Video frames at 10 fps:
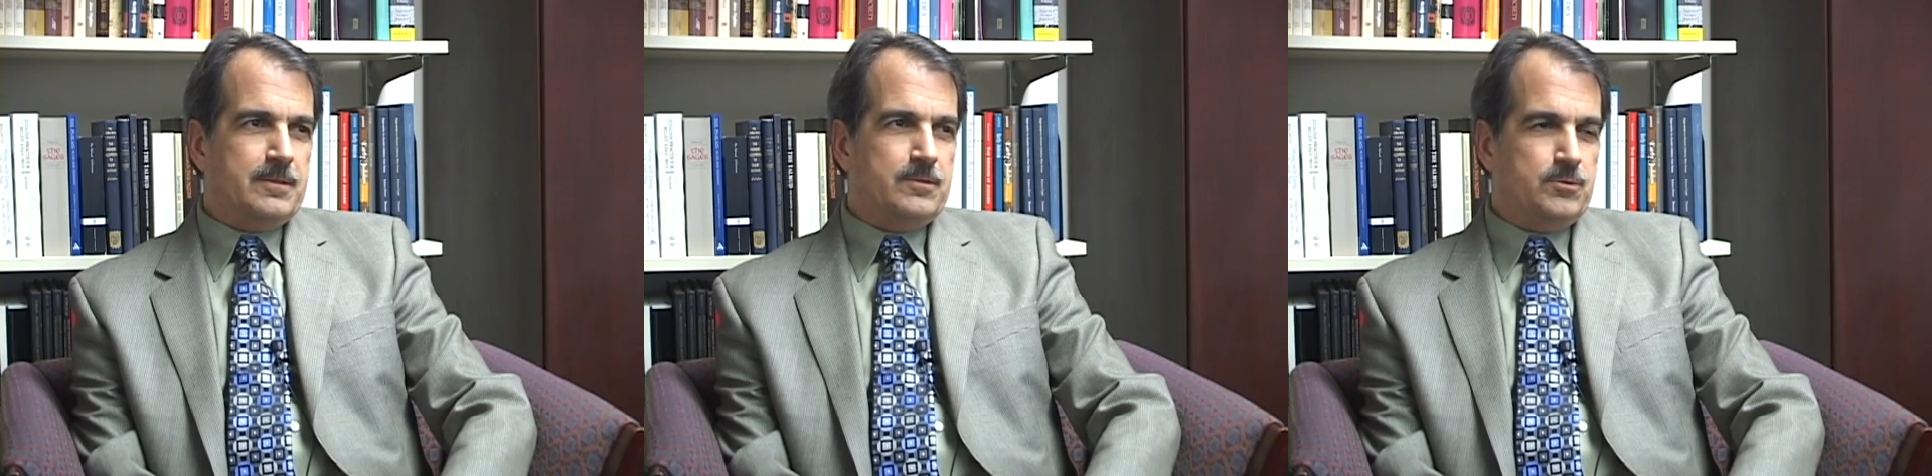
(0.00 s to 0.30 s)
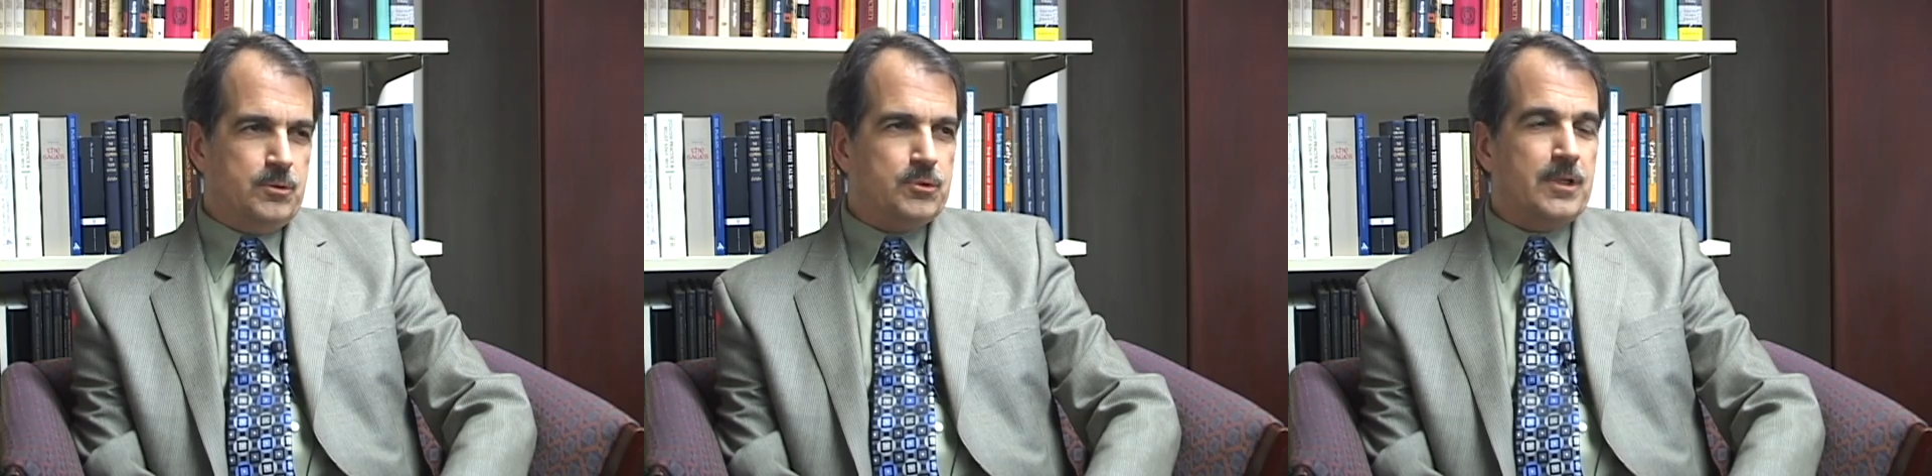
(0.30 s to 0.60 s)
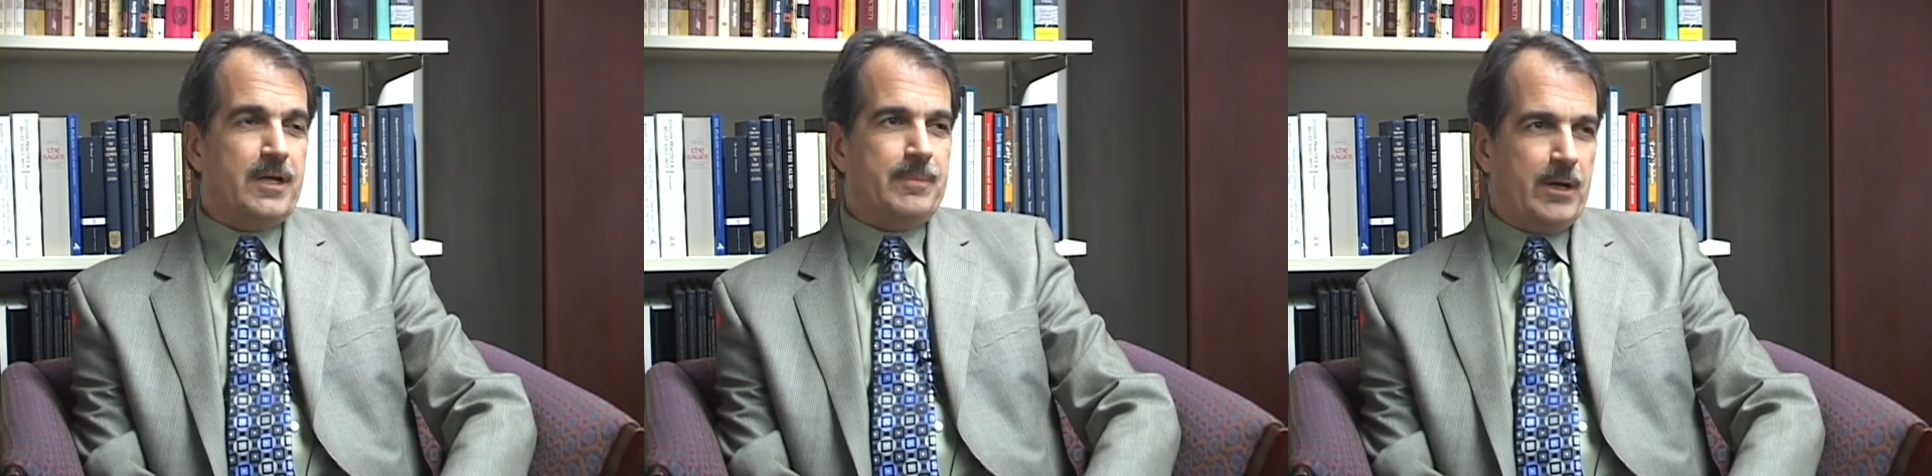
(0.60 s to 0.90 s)
use a
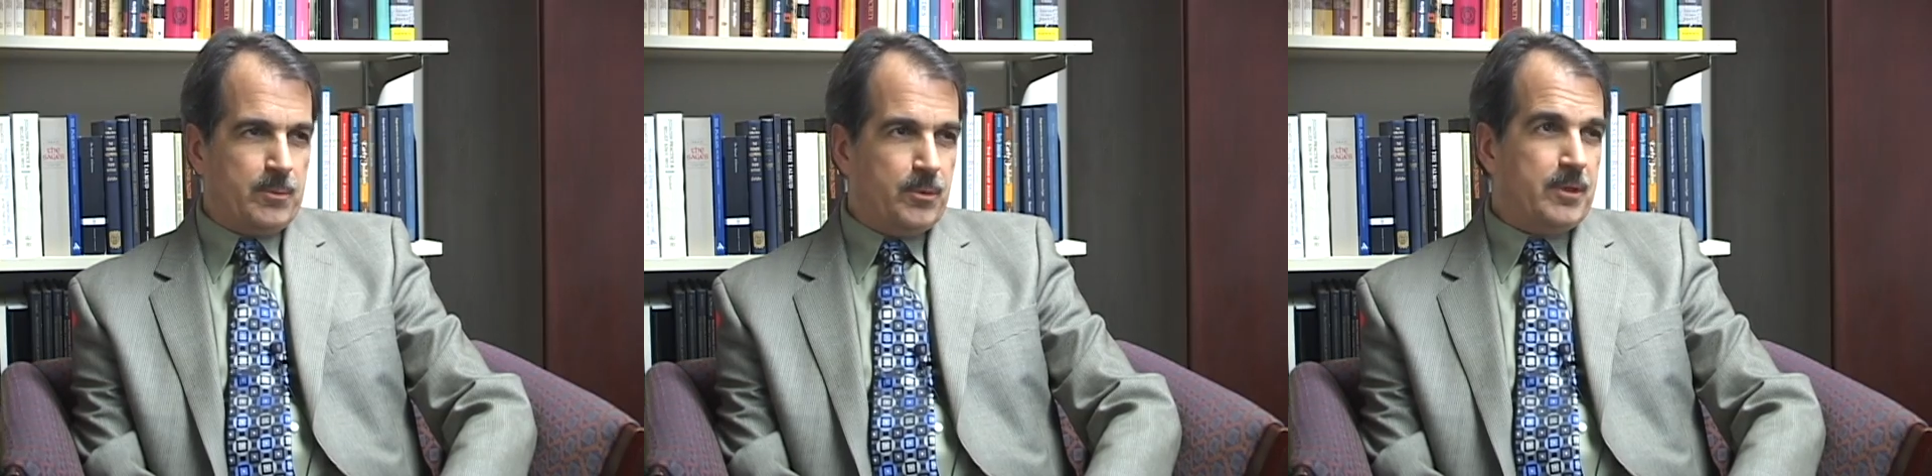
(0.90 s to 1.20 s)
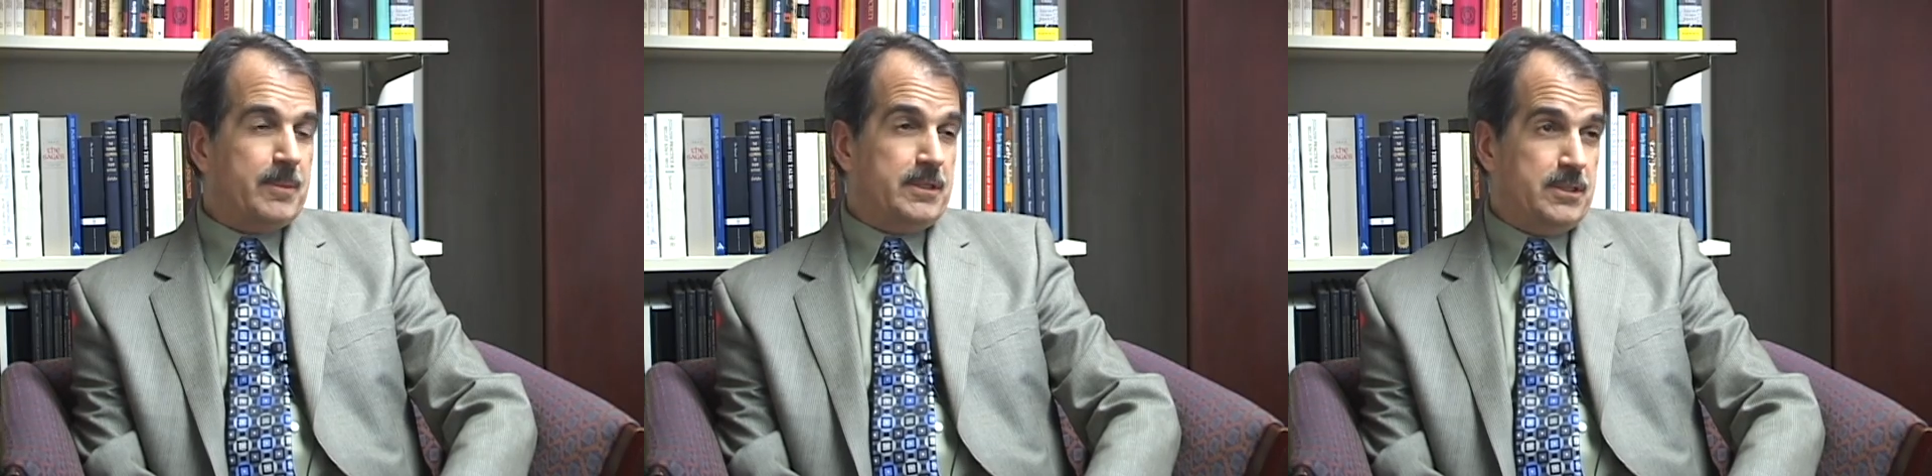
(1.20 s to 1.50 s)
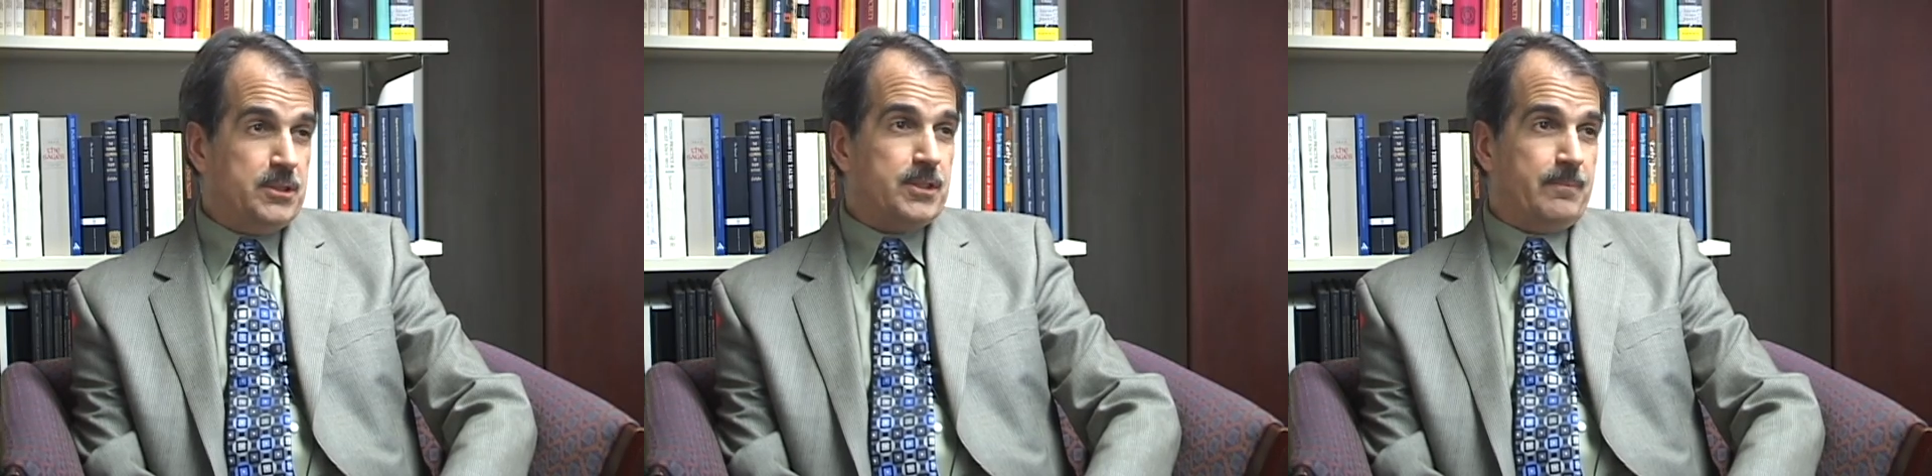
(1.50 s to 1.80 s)
lot of PowerPoint in my
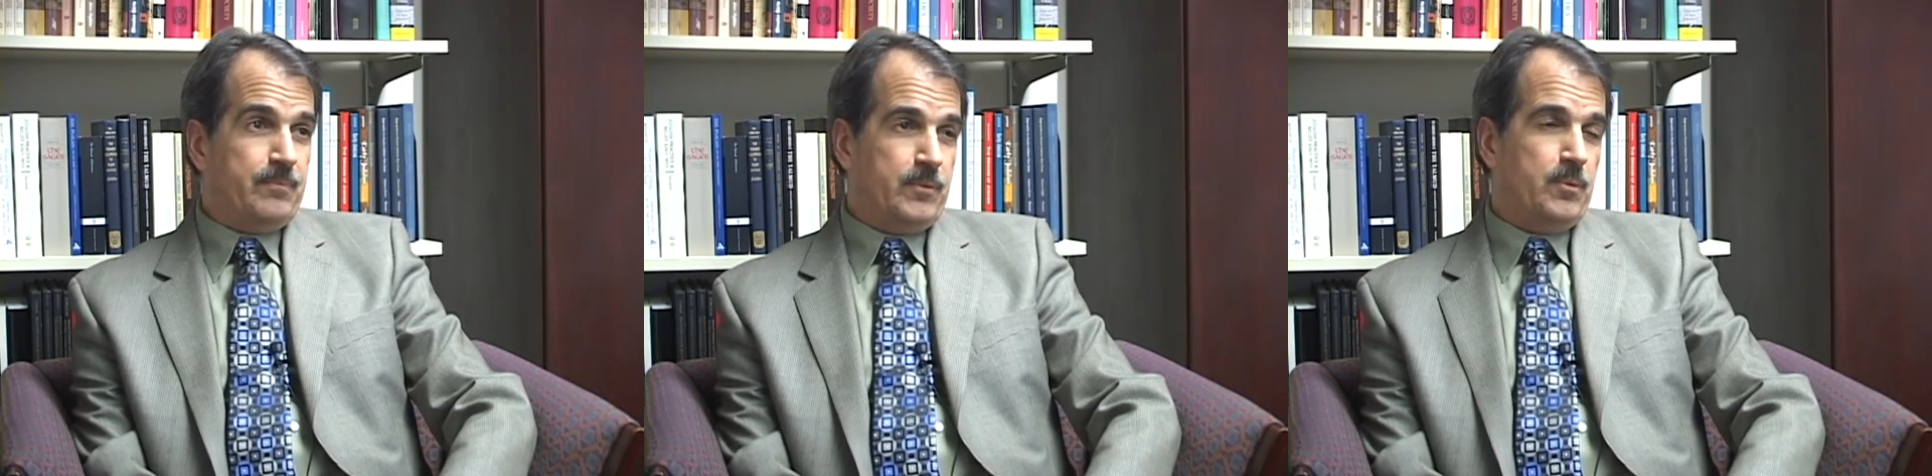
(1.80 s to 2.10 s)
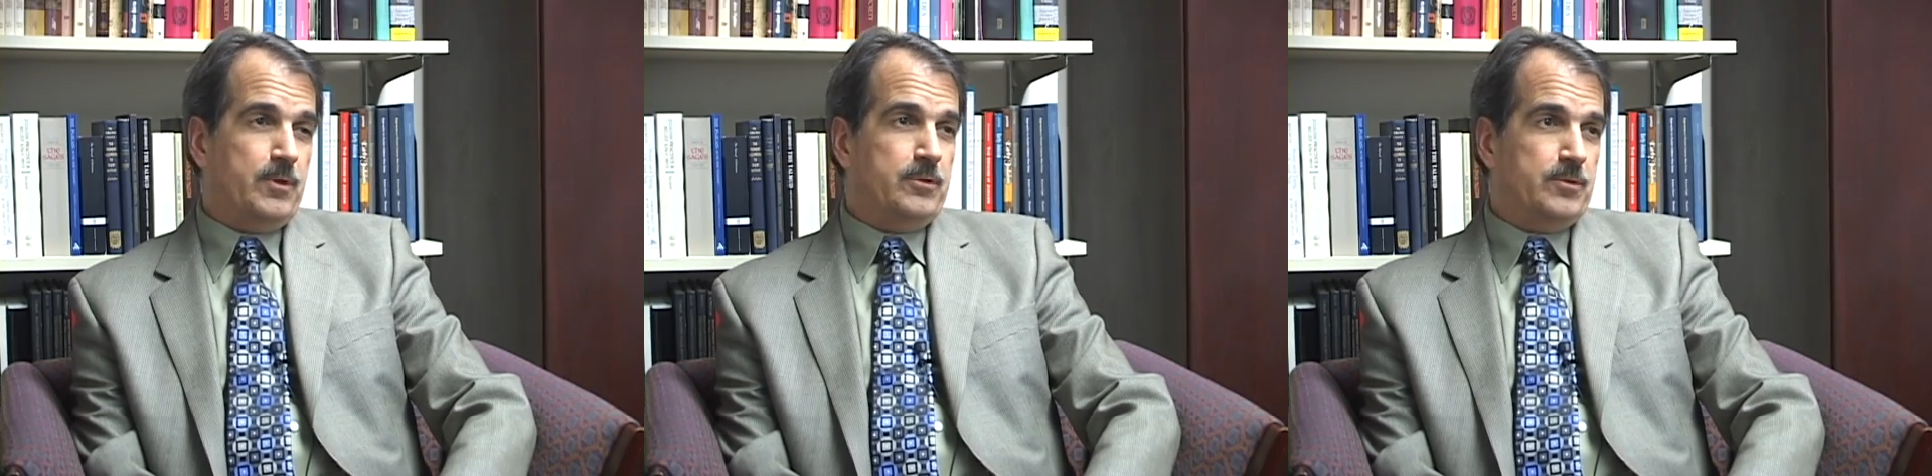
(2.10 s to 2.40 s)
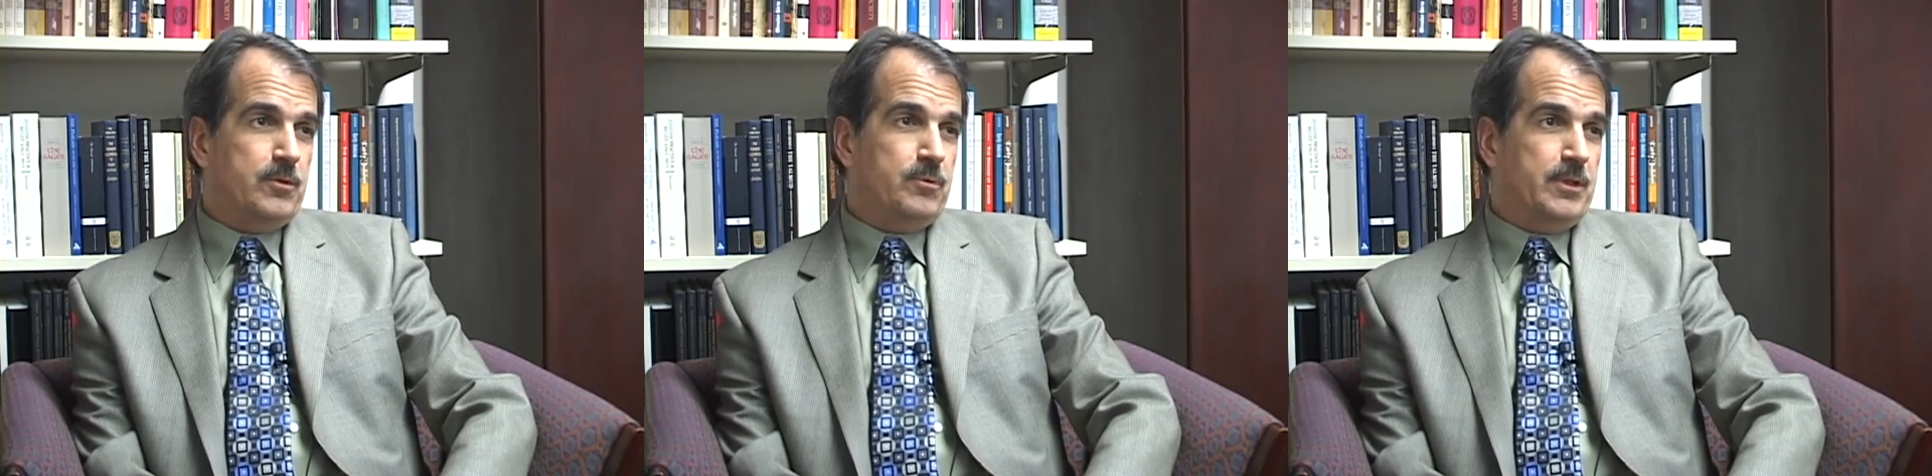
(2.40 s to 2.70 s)
teaching, where you
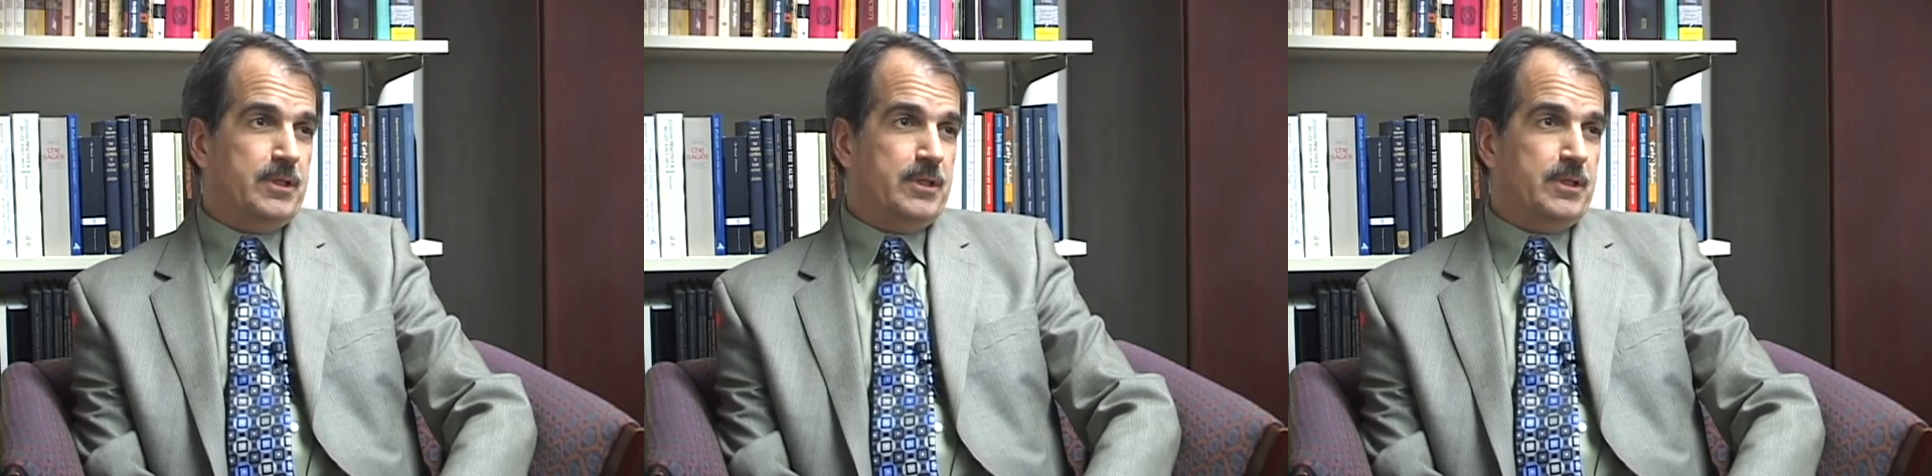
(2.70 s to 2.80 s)
can really